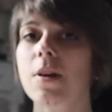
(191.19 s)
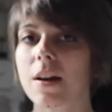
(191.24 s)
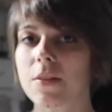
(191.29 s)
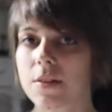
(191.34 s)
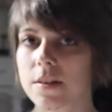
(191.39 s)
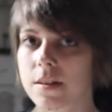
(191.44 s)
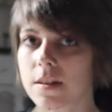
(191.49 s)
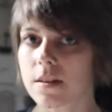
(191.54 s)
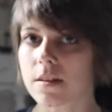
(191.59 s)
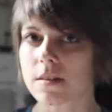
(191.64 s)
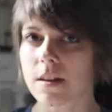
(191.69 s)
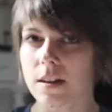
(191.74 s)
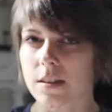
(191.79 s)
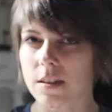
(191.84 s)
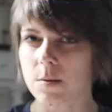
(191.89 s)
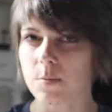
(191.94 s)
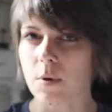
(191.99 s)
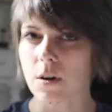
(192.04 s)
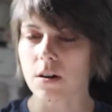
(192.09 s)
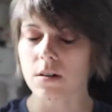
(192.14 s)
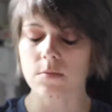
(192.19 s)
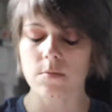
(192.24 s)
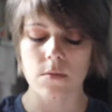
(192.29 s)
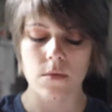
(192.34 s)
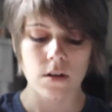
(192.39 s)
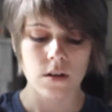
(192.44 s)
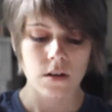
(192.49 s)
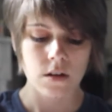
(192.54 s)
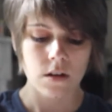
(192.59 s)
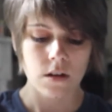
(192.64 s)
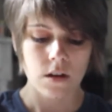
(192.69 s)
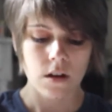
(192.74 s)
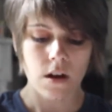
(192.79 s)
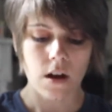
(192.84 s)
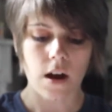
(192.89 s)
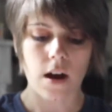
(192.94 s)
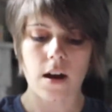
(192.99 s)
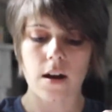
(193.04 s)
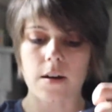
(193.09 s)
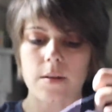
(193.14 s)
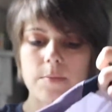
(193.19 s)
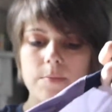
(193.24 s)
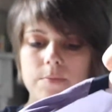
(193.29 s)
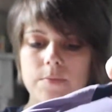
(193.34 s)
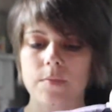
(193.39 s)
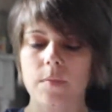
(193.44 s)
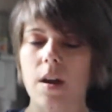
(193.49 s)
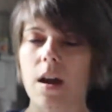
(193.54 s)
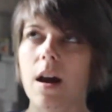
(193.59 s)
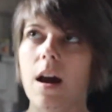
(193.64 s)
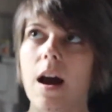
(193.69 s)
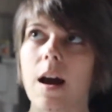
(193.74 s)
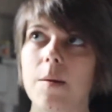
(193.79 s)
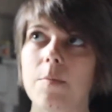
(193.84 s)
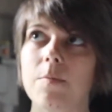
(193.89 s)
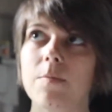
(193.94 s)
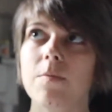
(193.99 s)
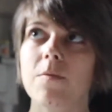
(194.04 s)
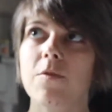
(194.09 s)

got this in a size small. I'm